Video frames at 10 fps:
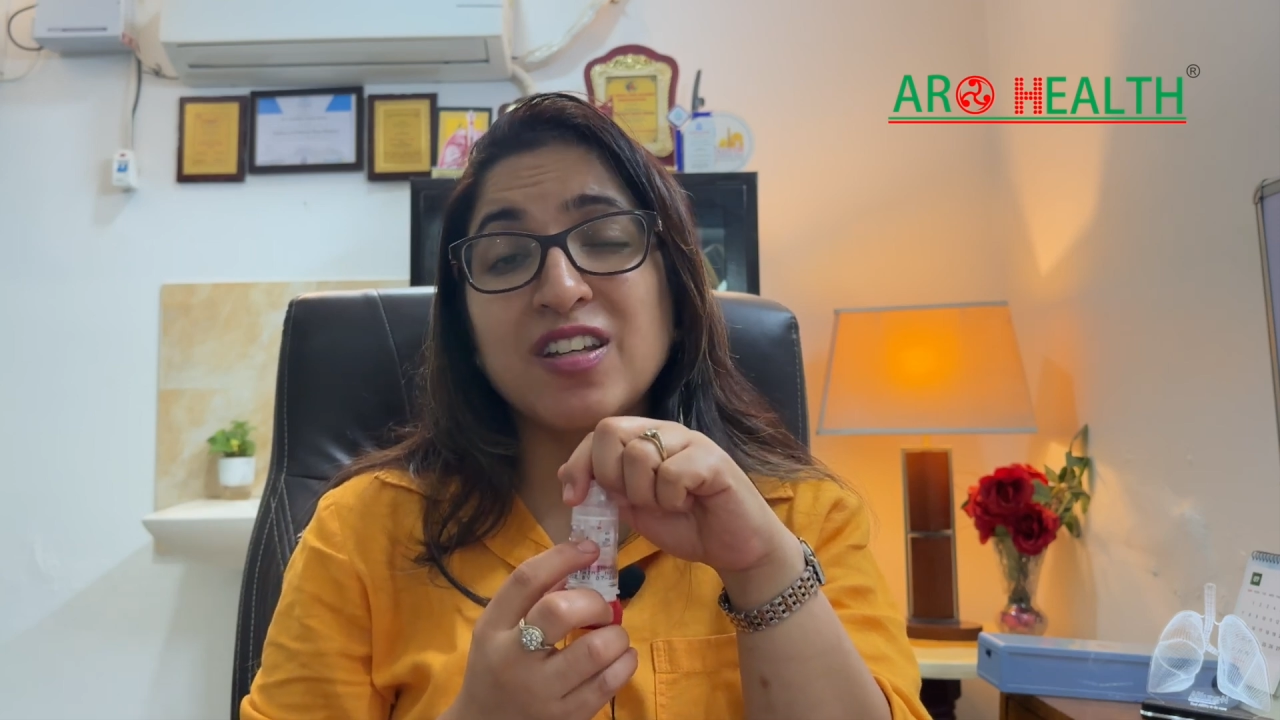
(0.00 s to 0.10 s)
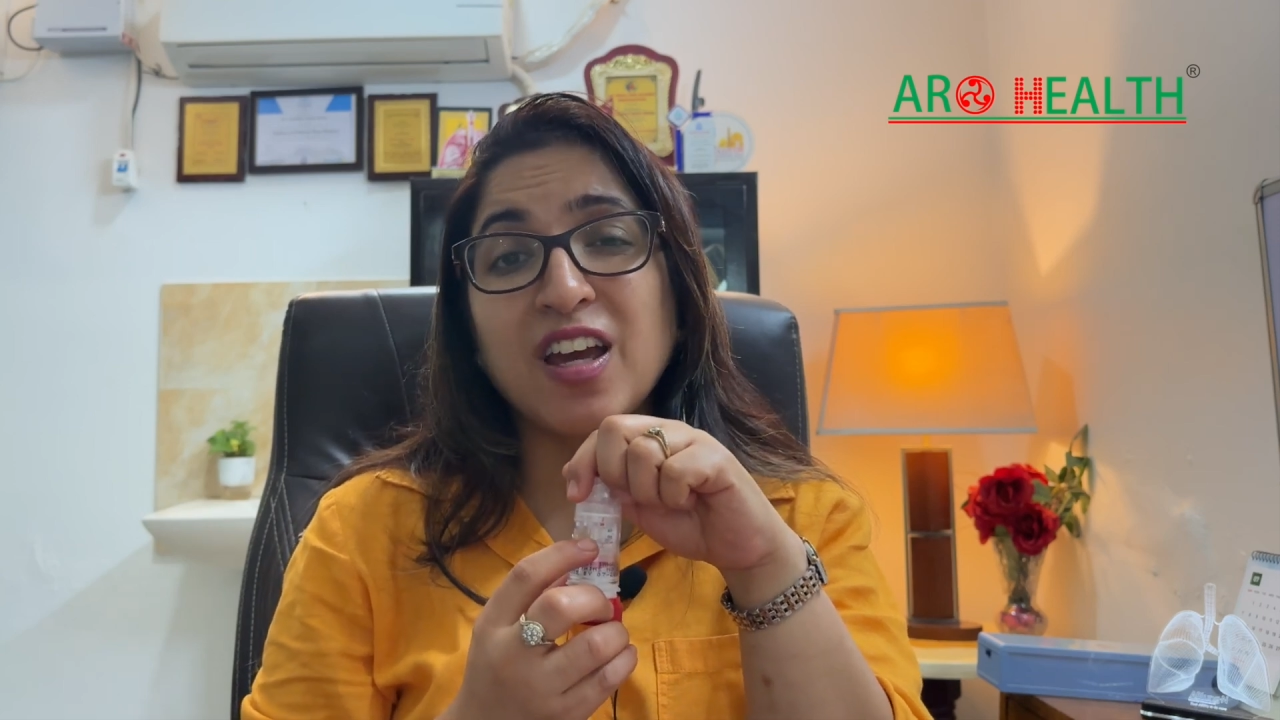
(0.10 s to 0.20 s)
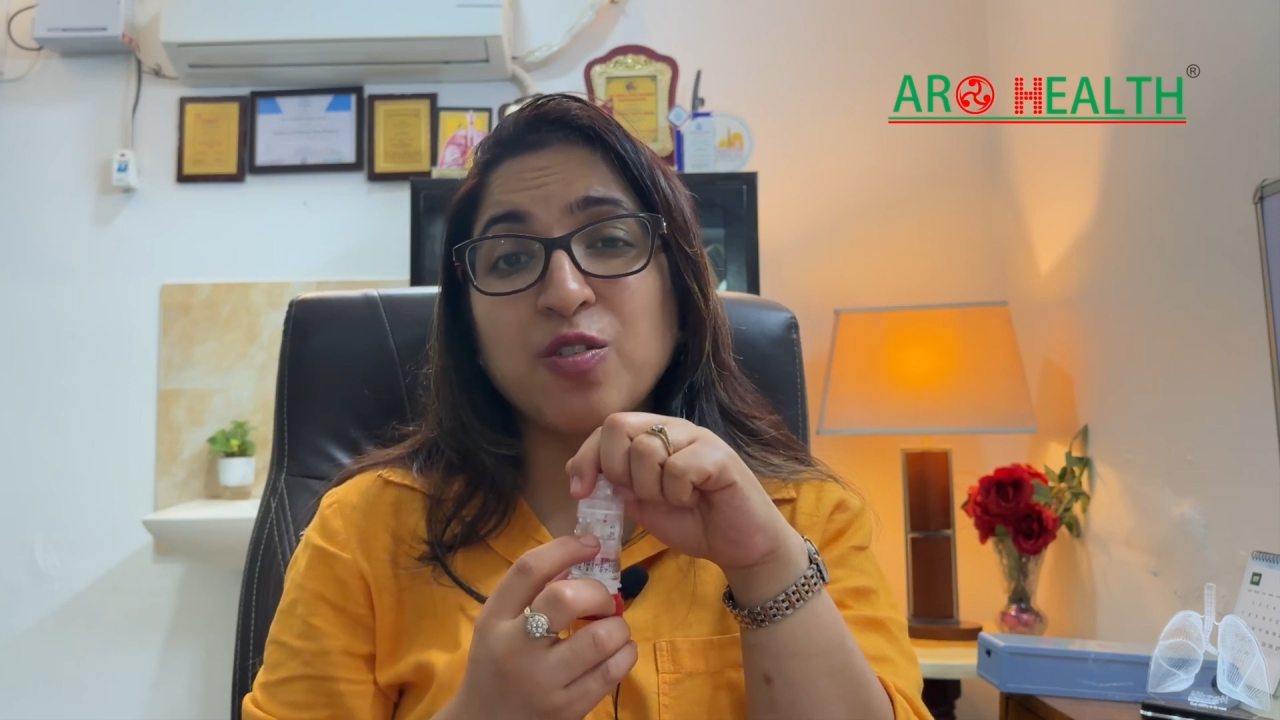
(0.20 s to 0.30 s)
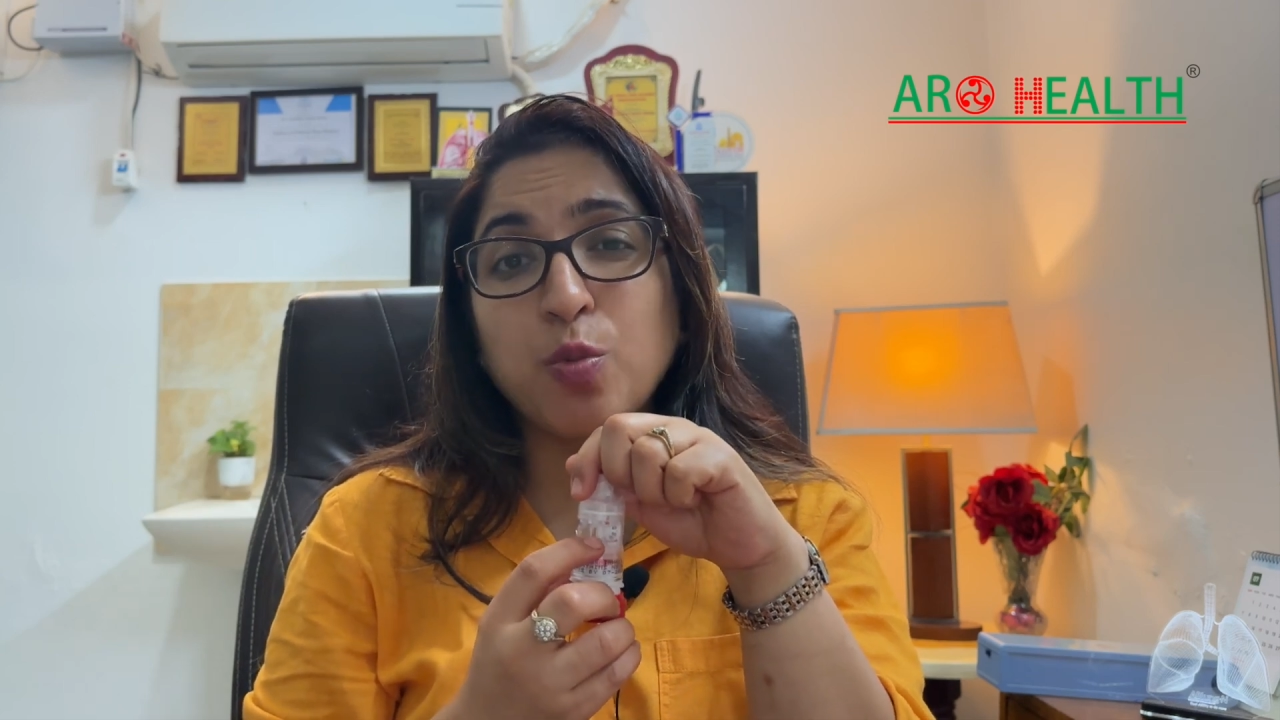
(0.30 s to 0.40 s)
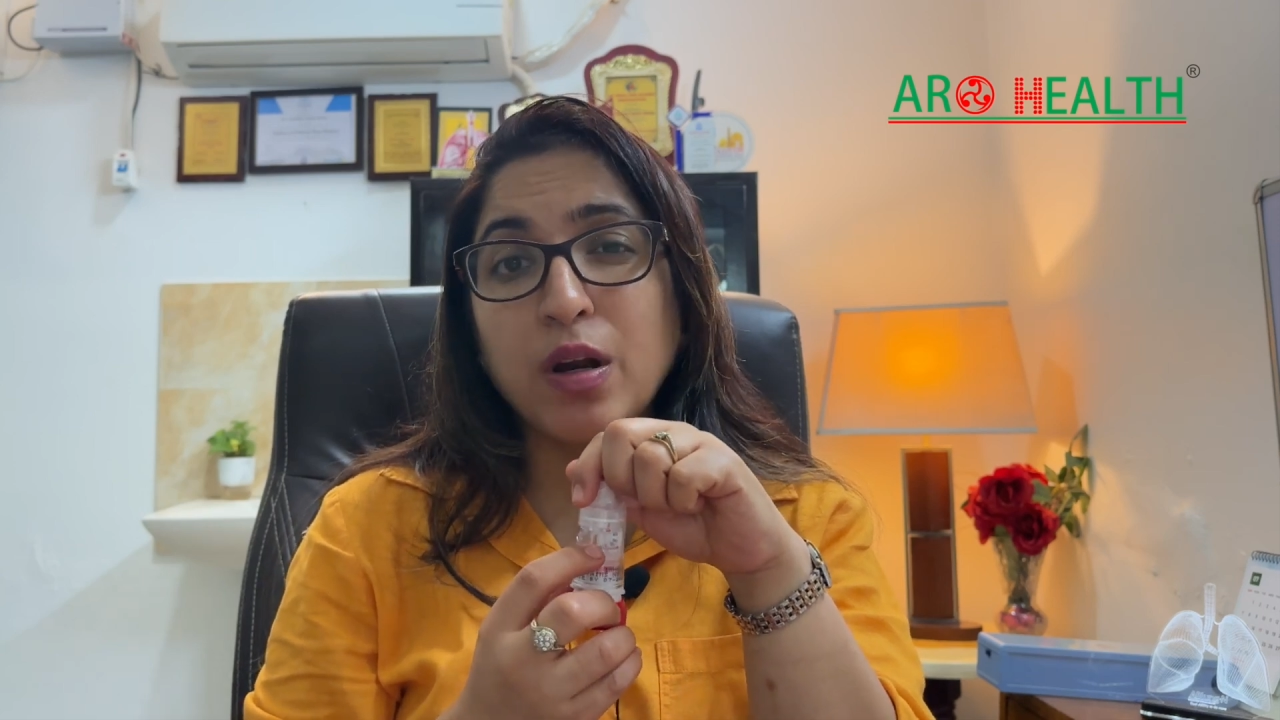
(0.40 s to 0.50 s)

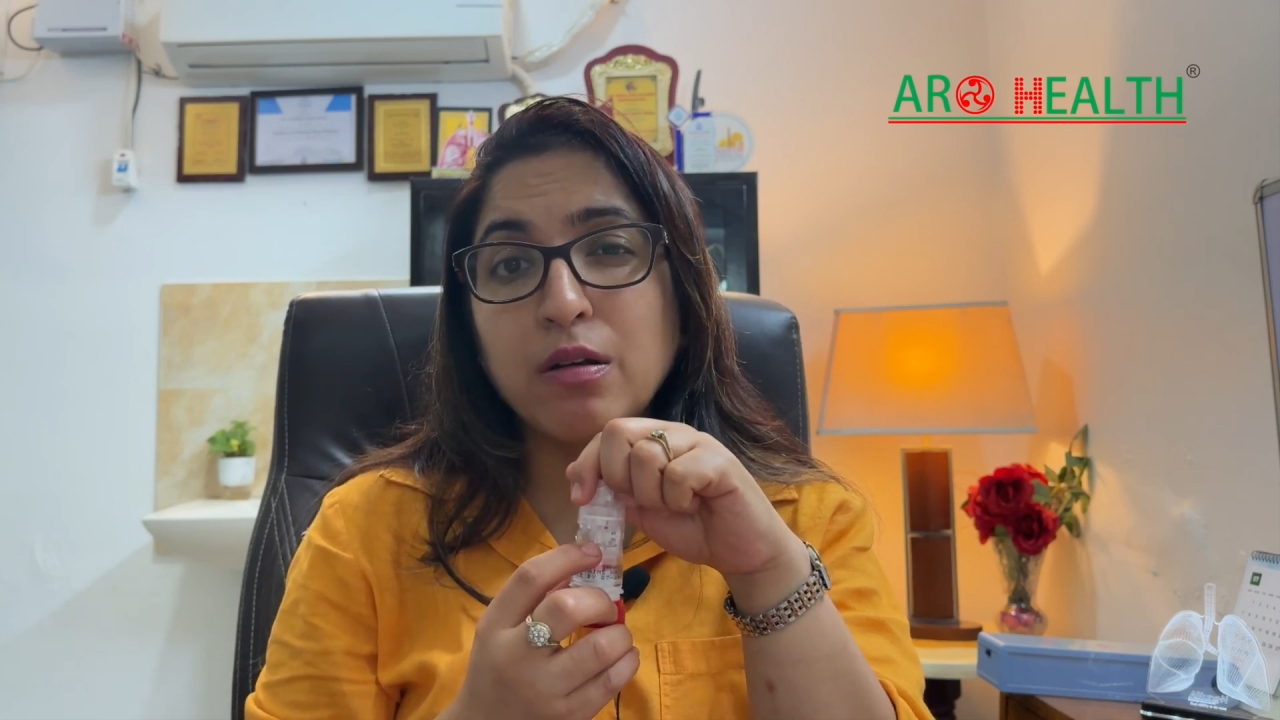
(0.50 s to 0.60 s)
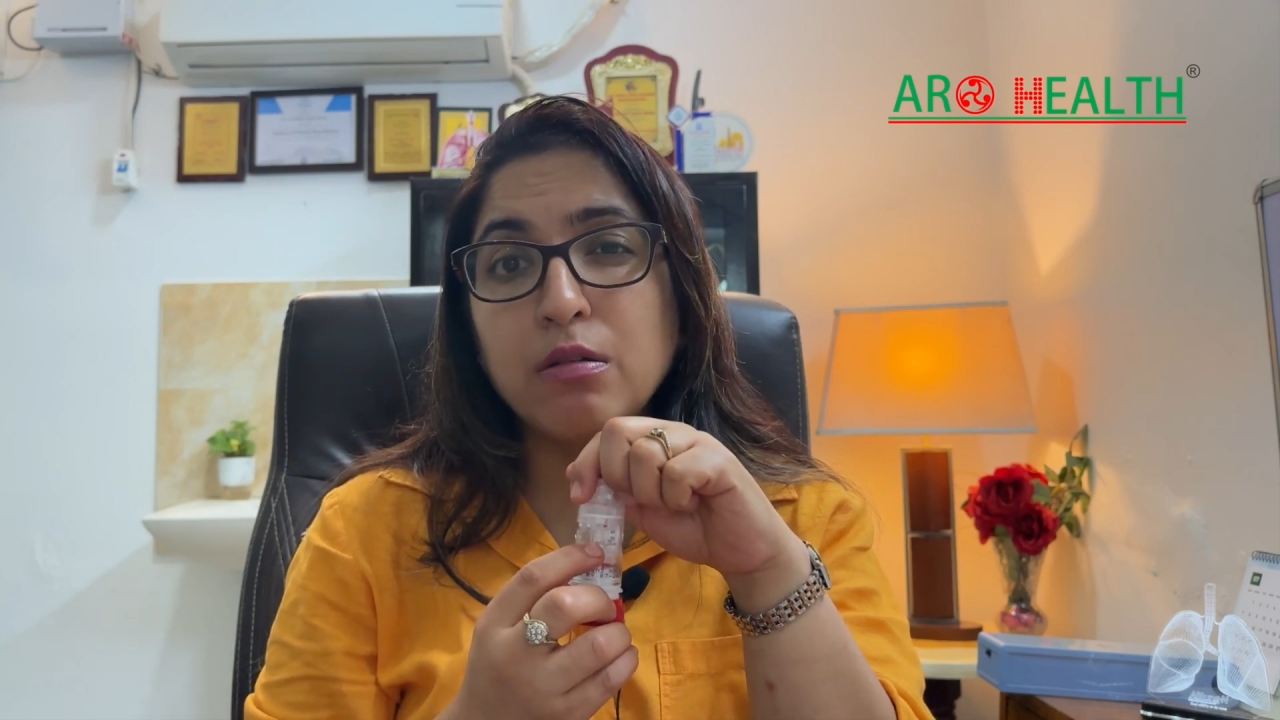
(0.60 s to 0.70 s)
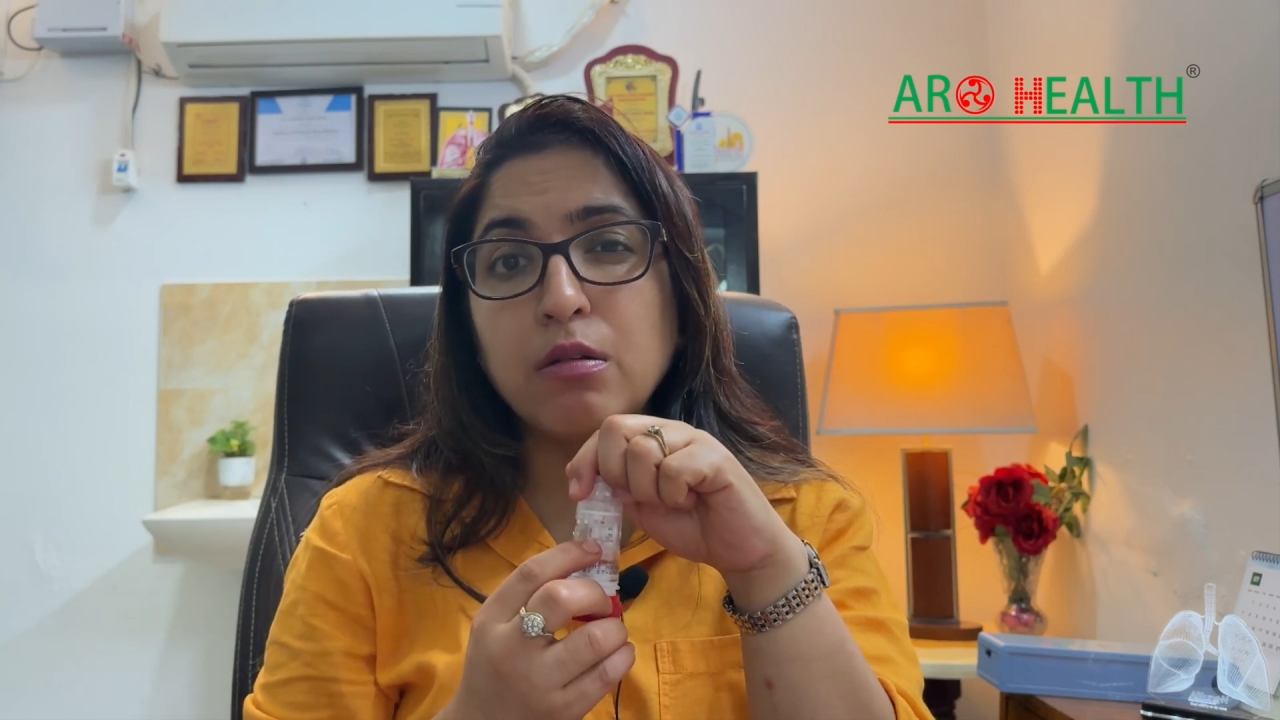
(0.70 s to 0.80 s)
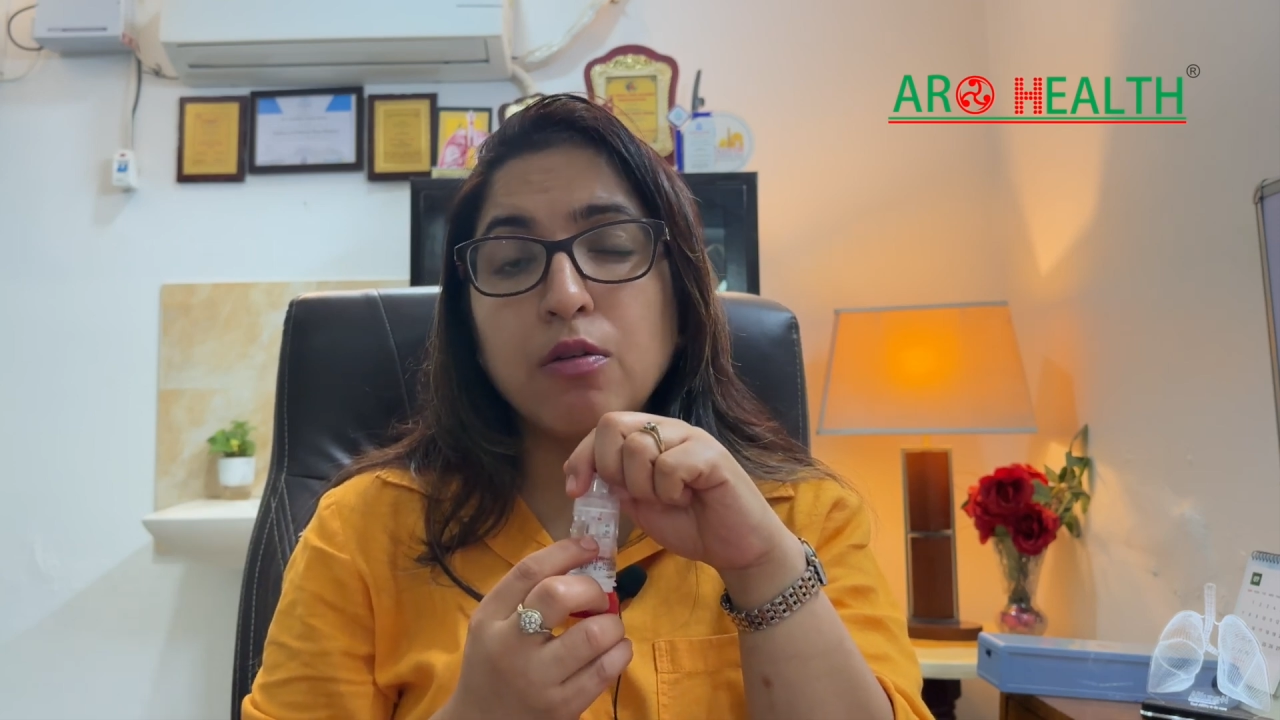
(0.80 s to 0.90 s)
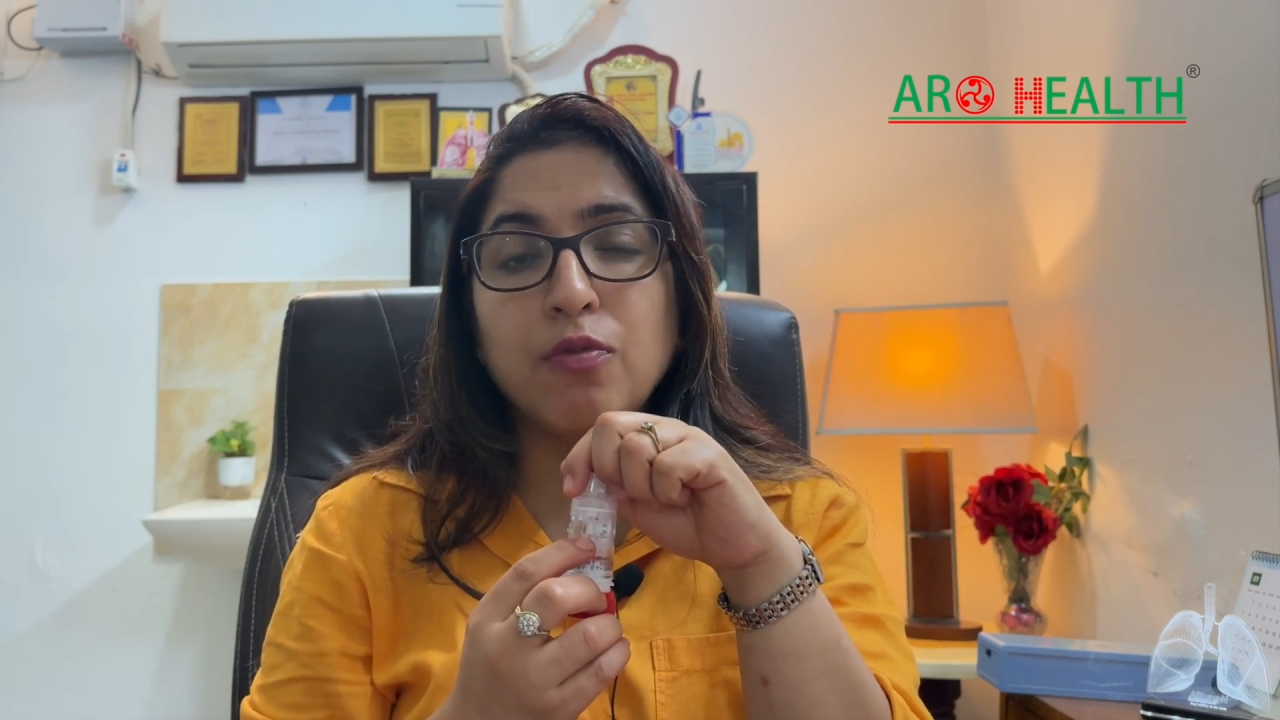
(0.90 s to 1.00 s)
get worried